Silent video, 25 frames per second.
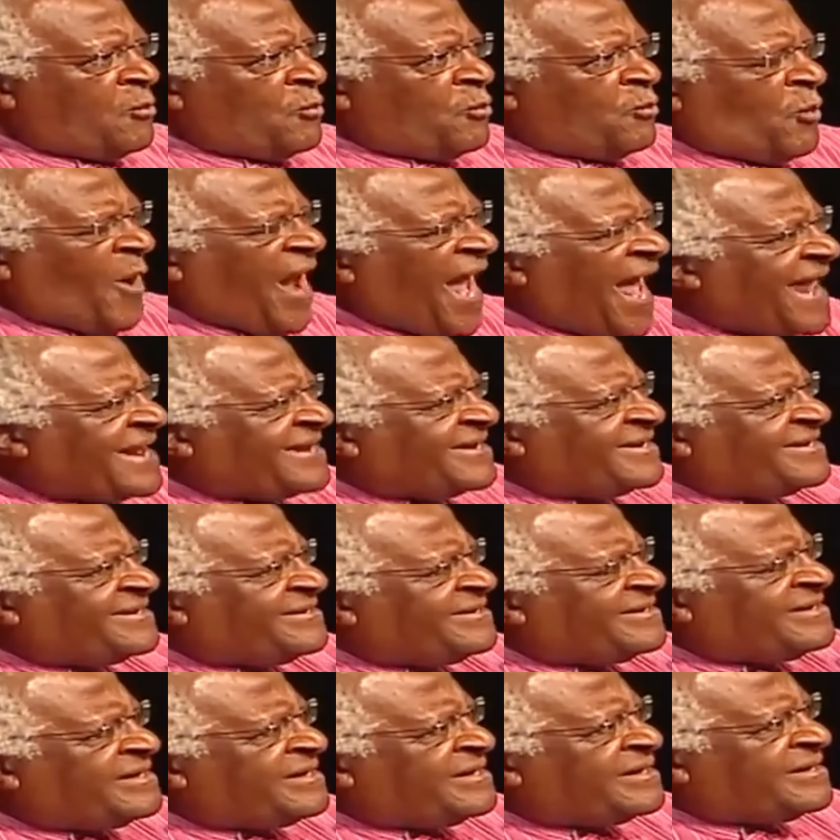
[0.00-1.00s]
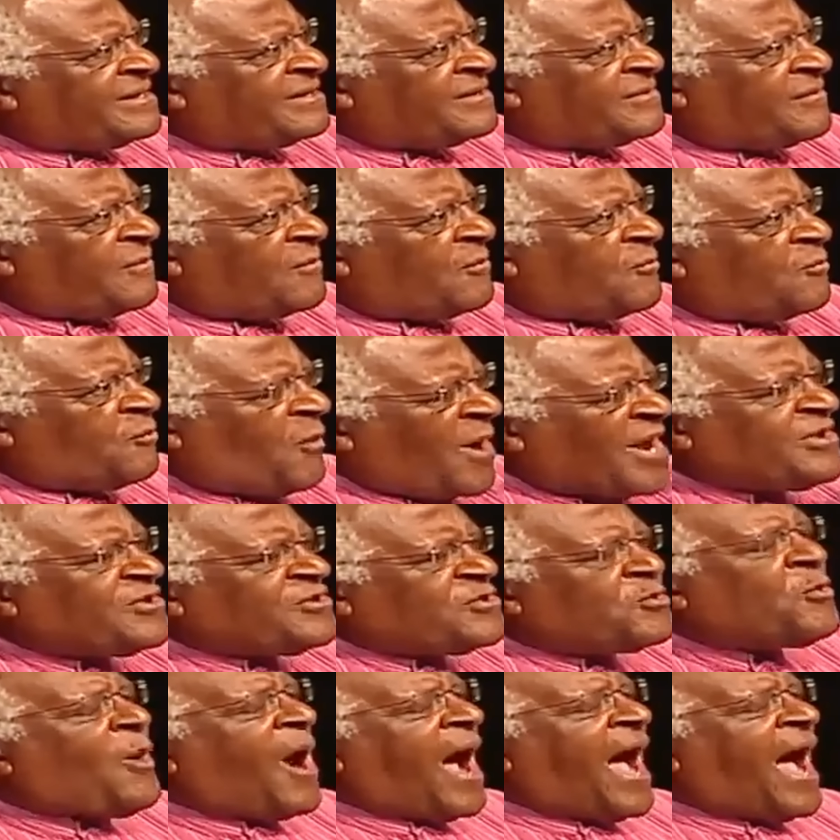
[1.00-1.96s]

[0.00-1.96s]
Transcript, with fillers: when you